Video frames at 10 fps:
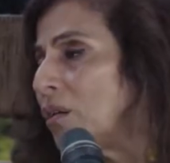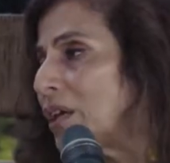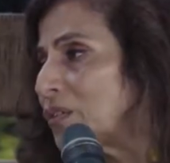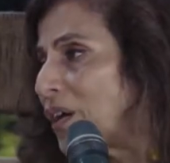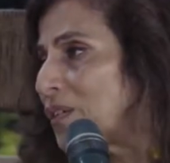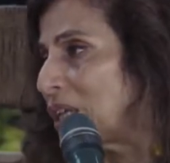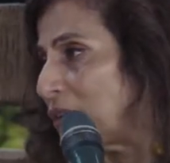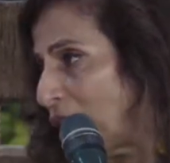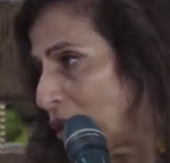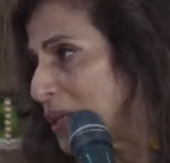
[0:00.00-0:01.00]
as far as the
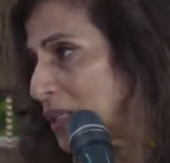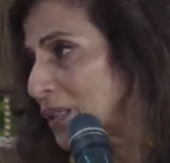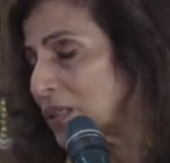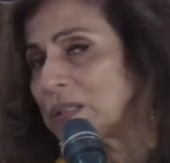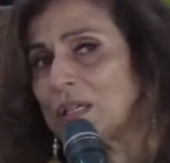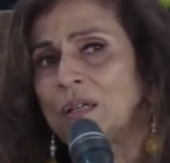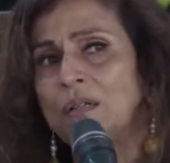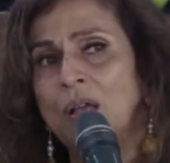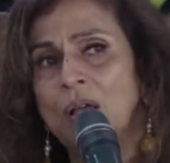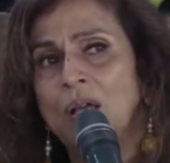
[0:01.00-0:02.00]
environment is
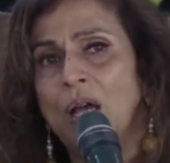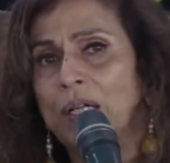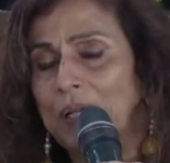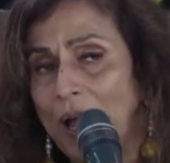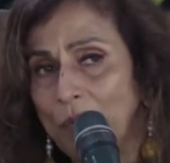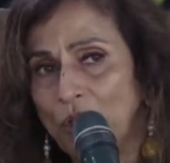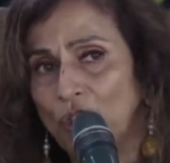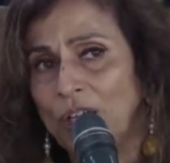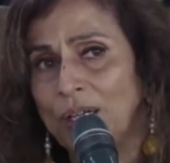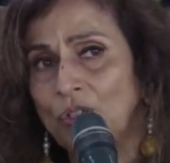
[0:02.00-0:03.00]
concerned, and climate
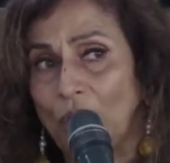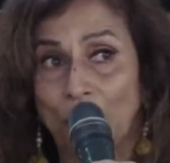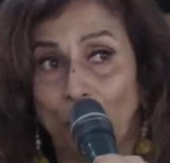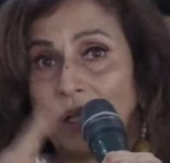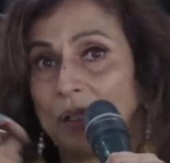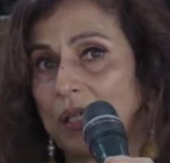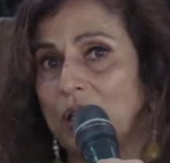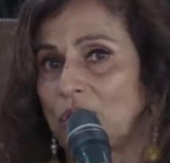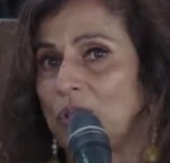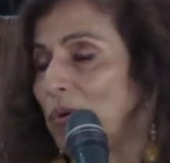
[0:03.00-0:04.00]
change, as we can see
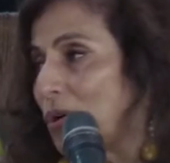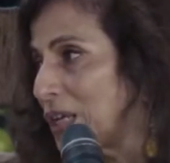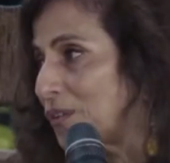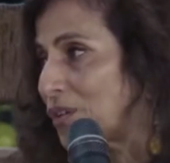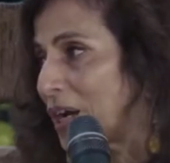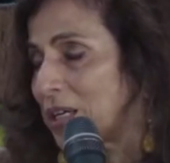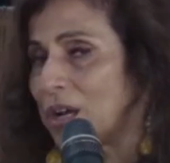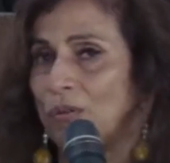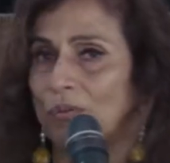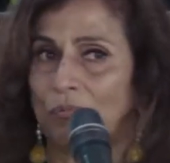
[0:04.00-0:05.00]
it in the Maldives right
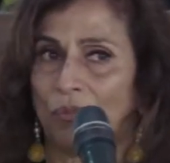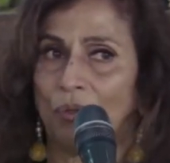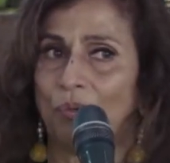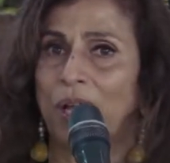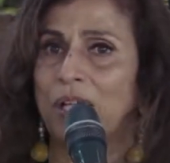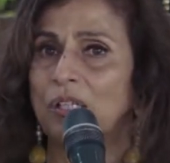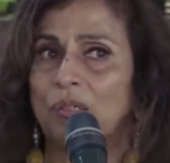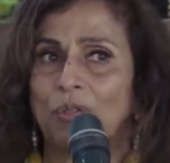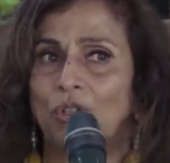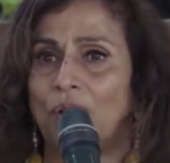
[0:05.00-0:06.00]
now, the
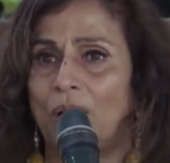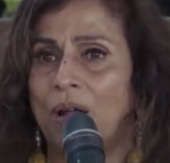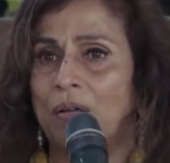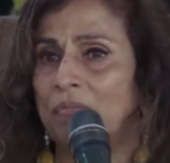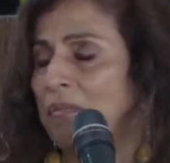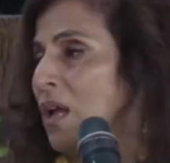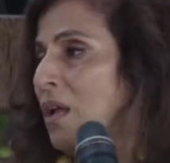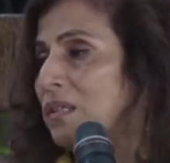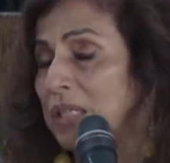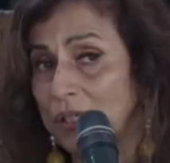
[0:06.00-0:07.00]
rains, which are
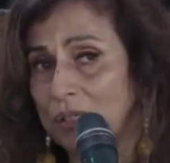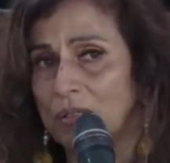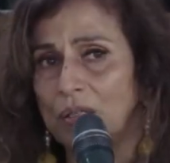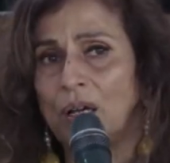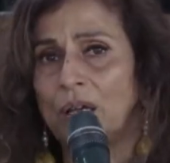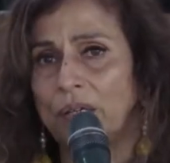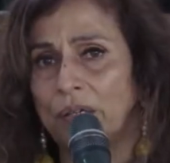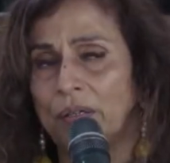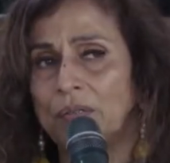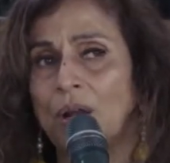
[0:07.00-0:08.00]
unseasonal, are
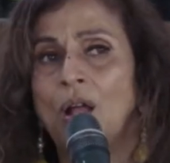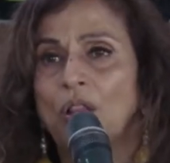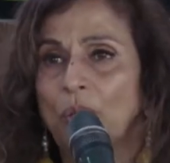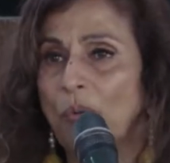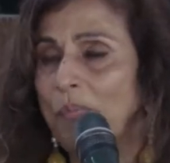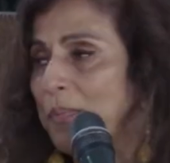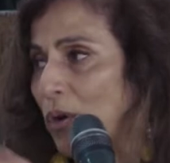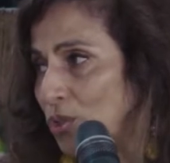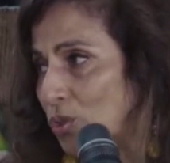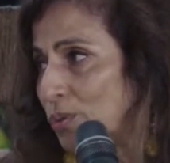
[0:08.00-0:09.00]
here. The Mumbai
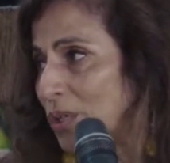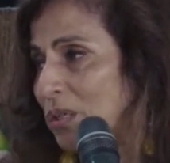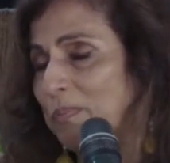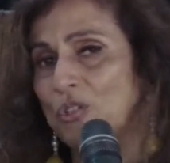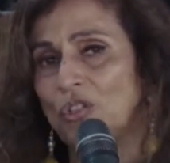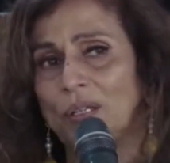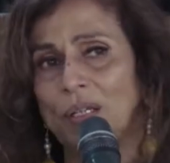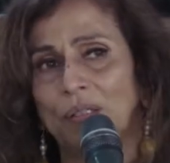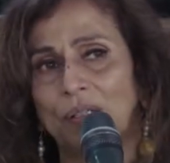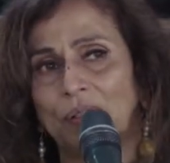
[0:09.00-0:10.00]
monsoon is much
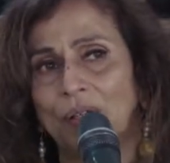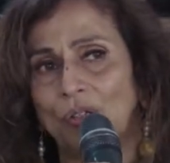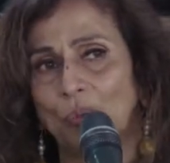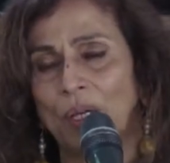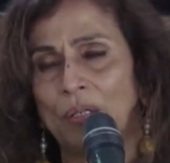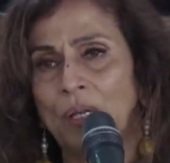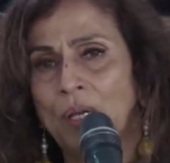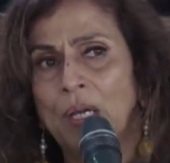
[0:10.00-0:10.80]
earlier this year as well.